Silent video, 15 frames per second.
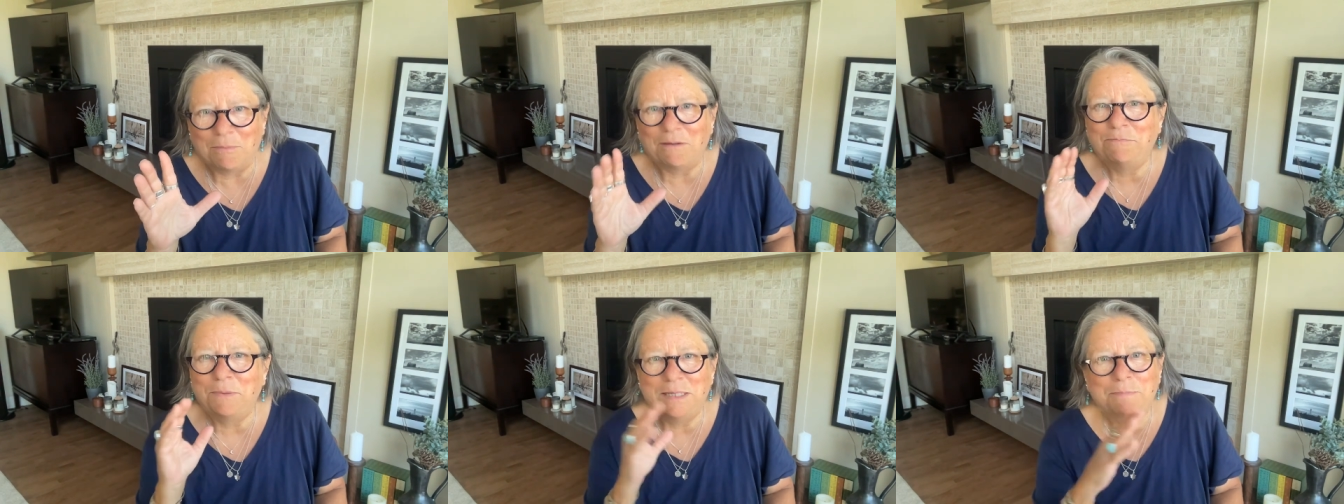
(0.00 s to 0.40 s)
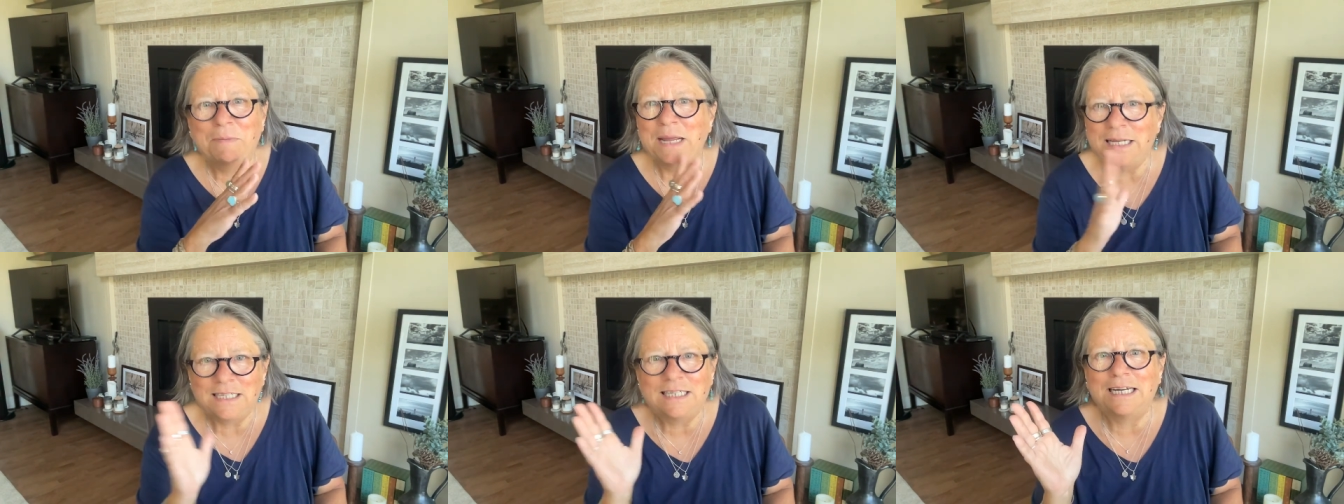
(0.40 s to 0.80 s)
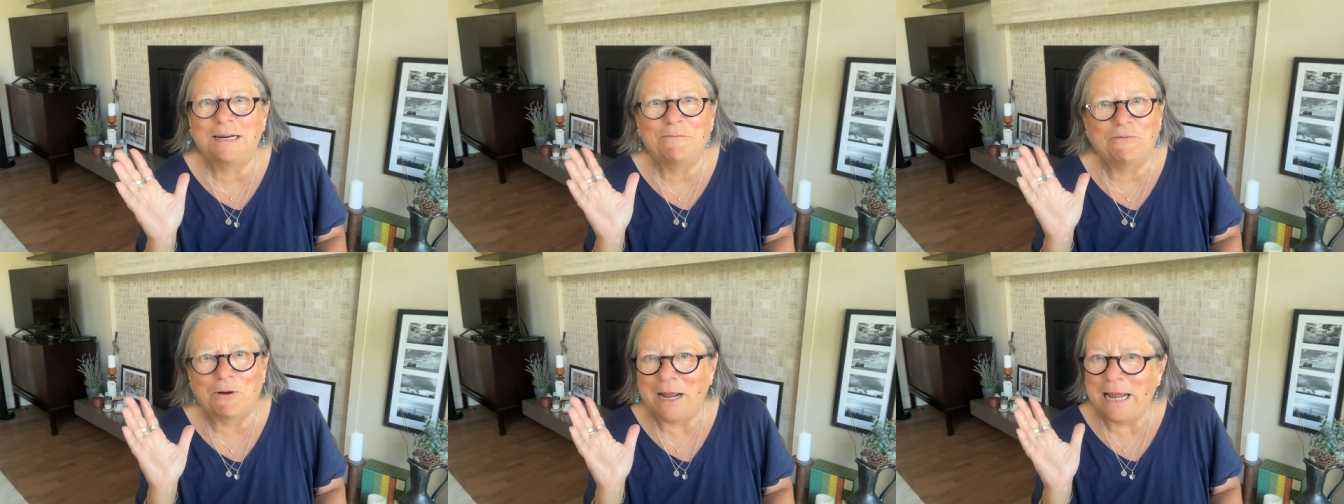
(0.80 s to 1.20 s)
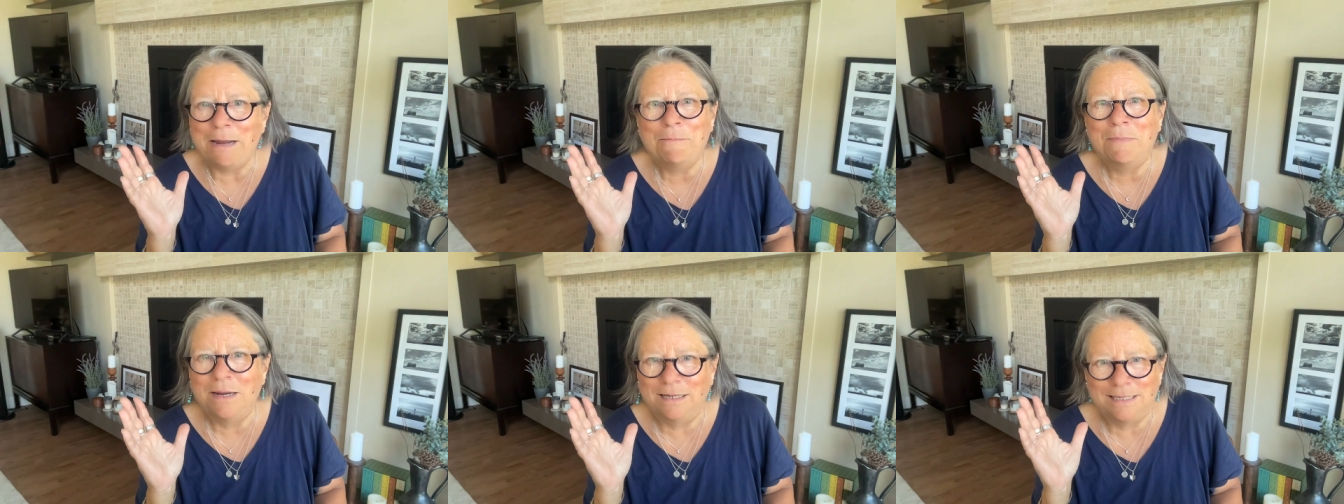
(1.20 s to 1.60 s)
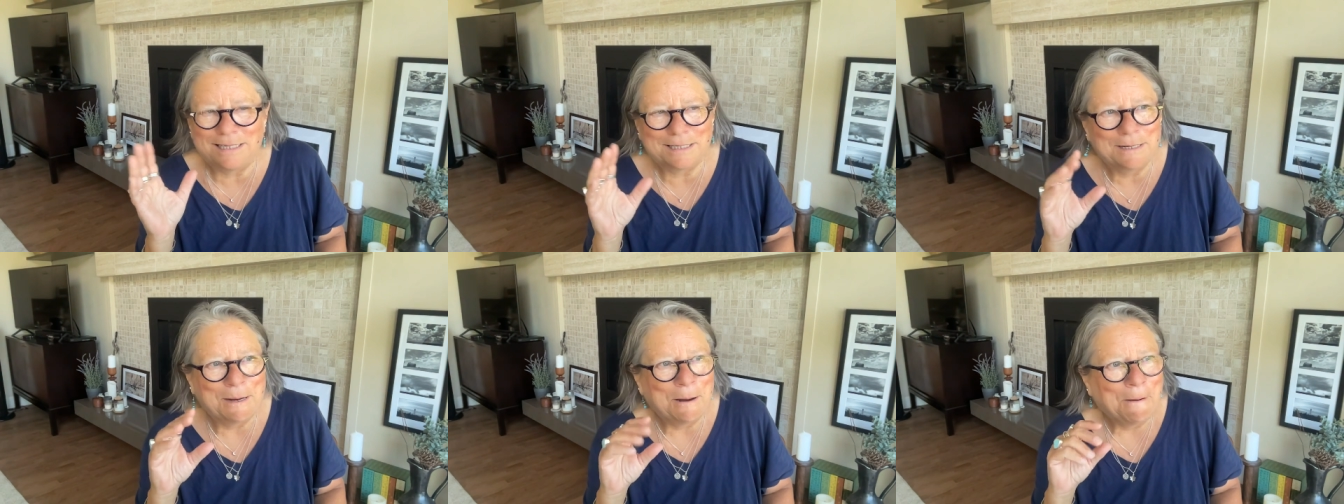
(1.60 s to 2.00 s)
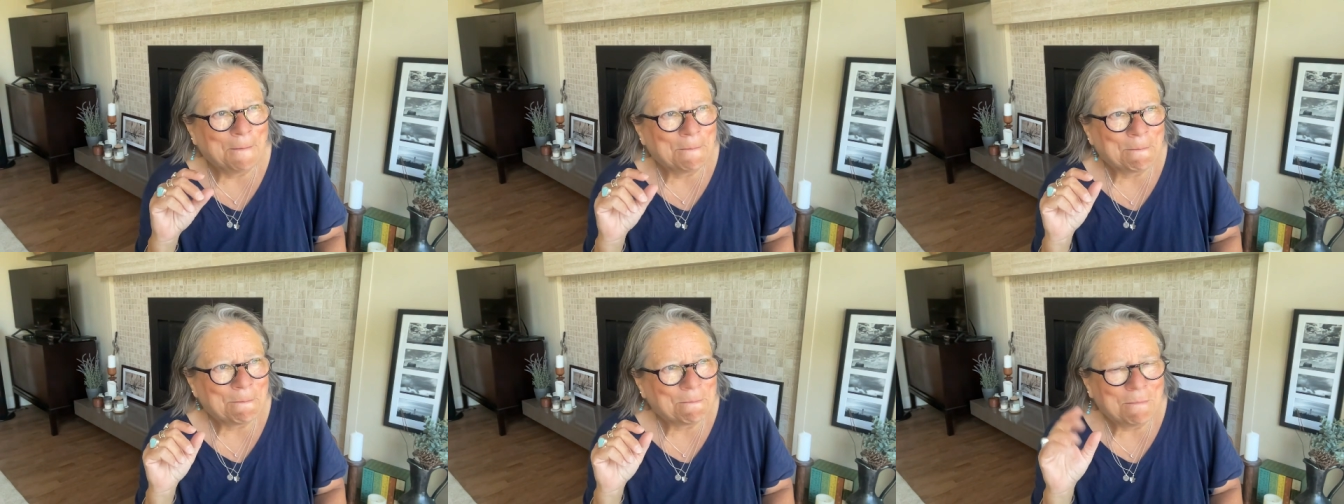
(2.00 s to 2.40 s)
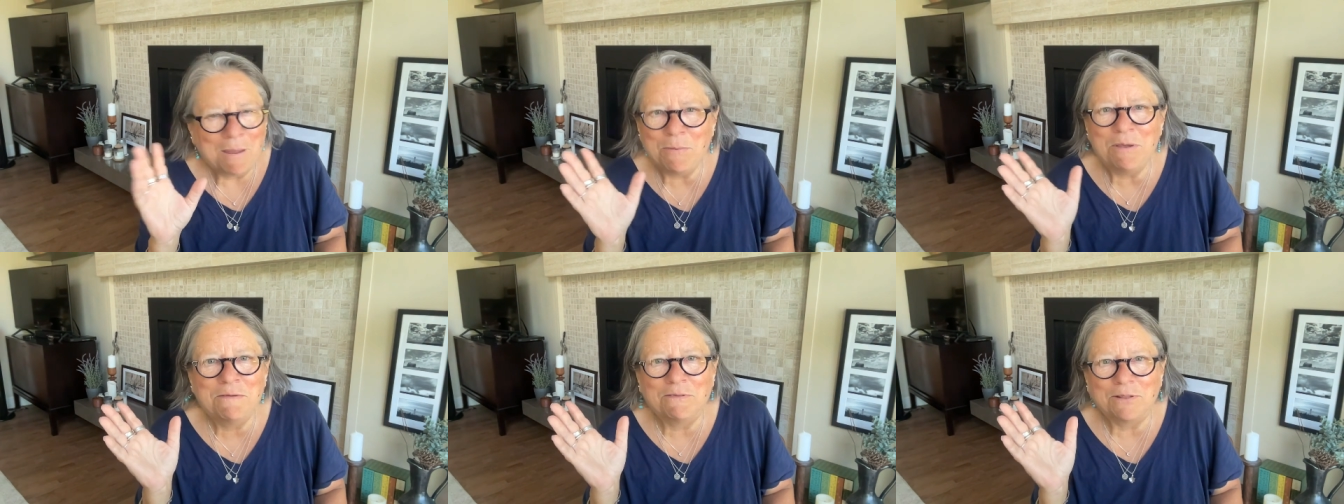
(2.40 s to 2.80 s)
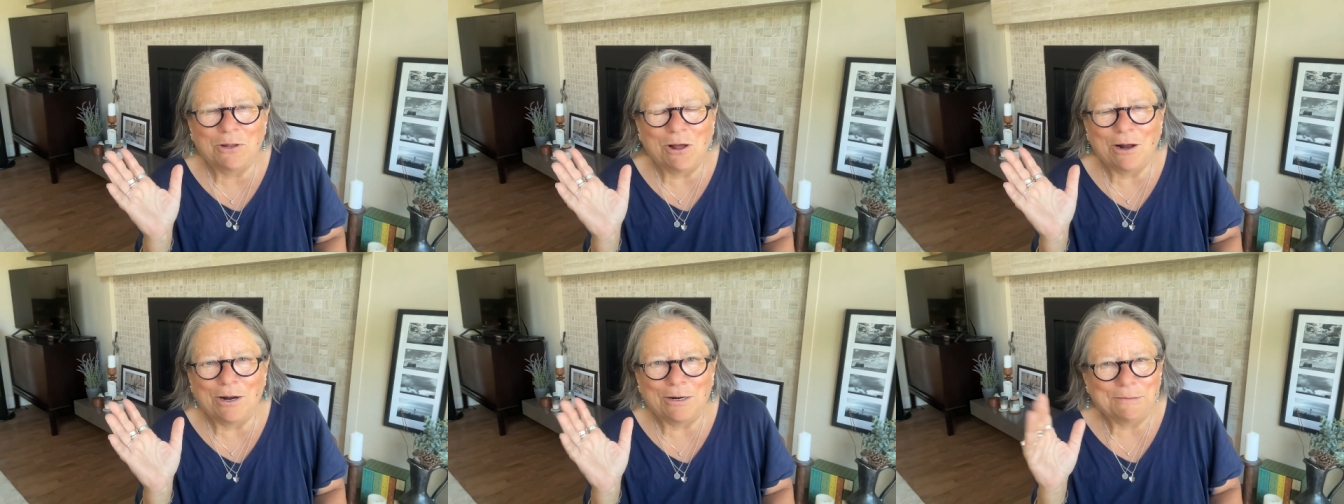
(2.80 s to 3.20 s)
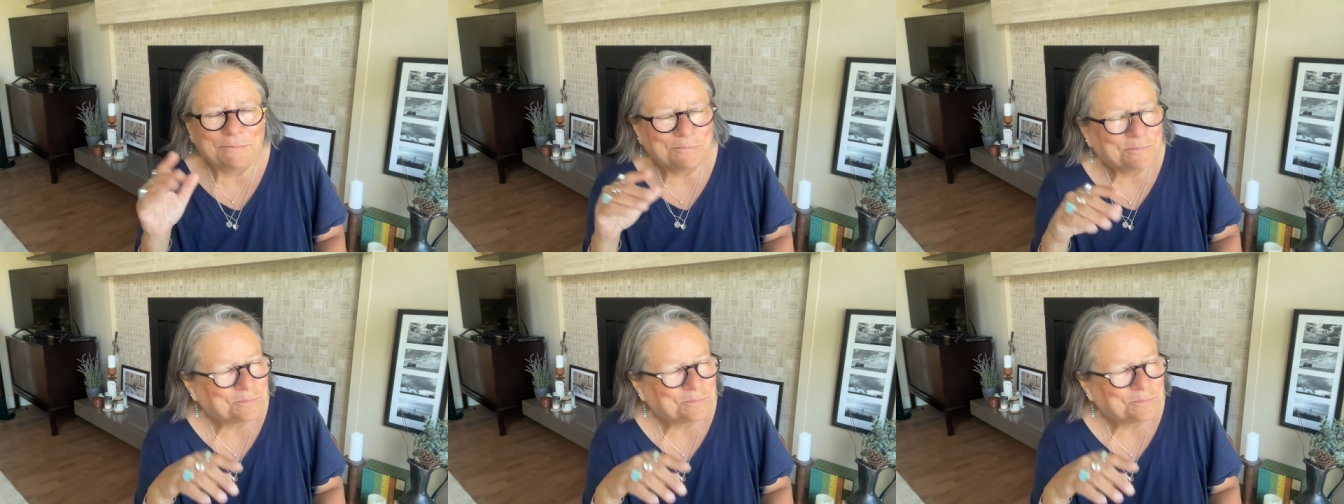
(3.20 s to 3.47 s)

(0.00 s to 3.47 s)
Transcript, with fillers: I've been pissed at him for eight months, maybe even longer.